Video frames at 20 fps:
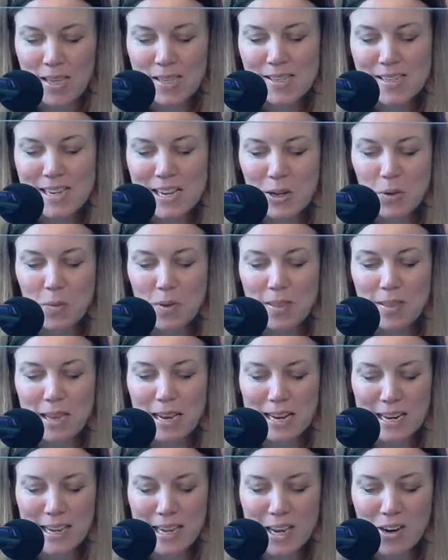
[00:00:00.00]
till with
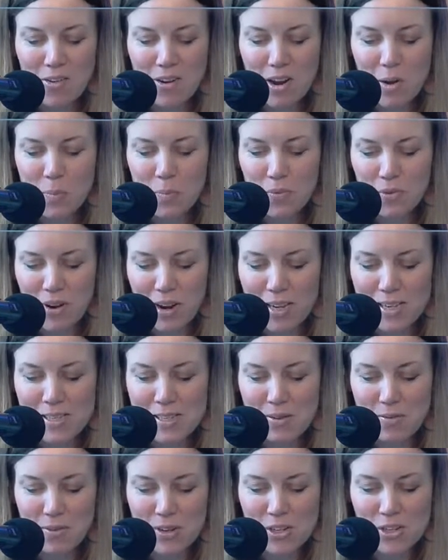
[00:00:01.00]
clearer,
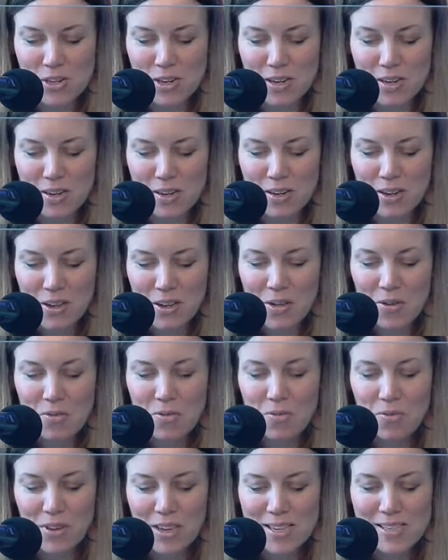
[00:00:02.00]
brighter vision,
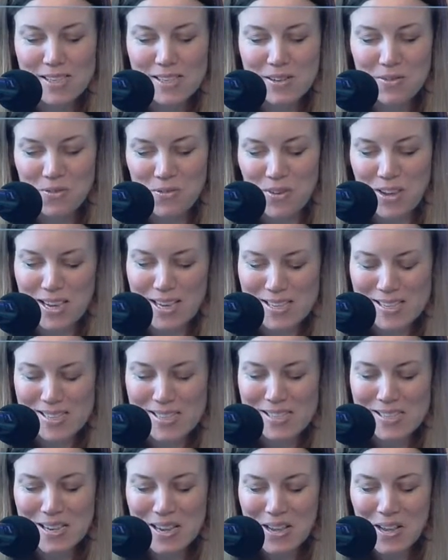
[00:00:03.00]
face to
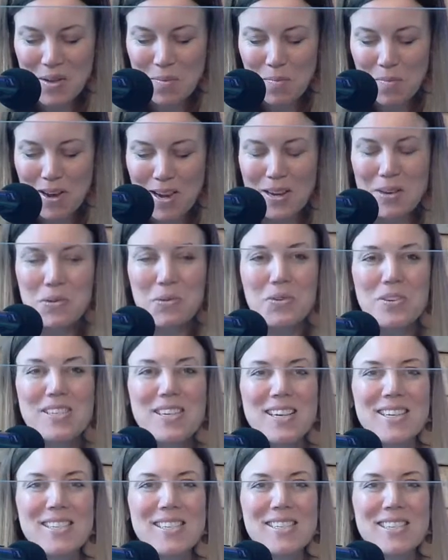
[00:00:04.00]
face, my Lord
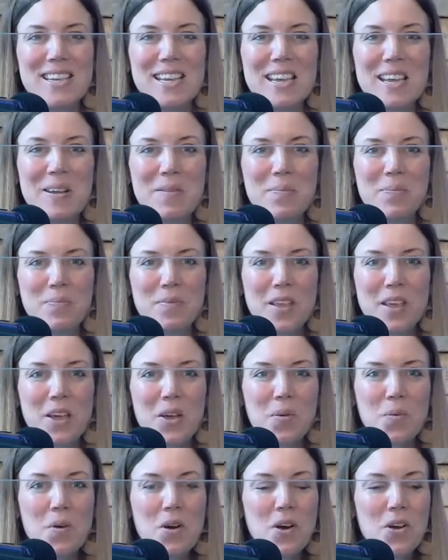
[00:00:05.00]
I see.
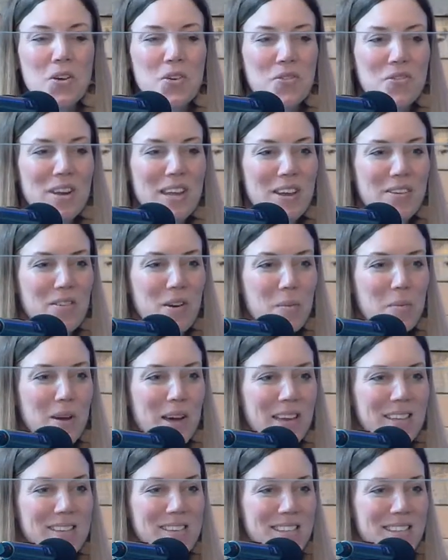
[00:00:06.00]
What a great
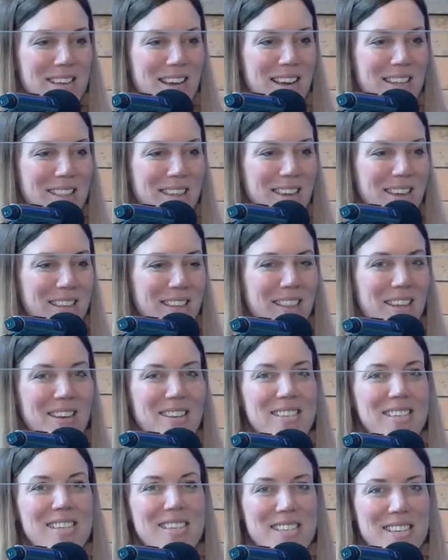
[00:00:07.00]
reminder there
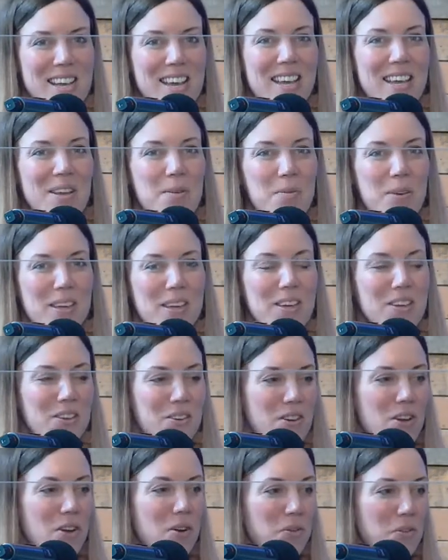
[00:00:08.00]
that today we
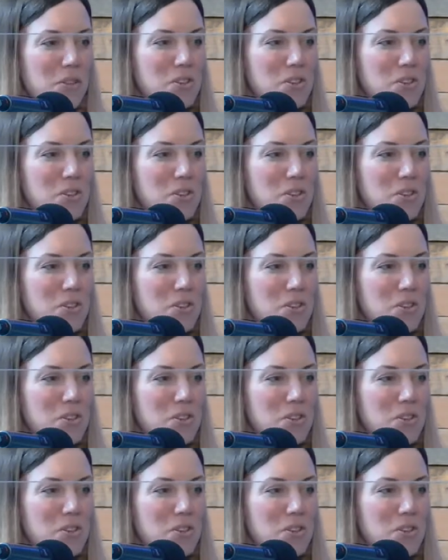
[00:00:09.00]
can know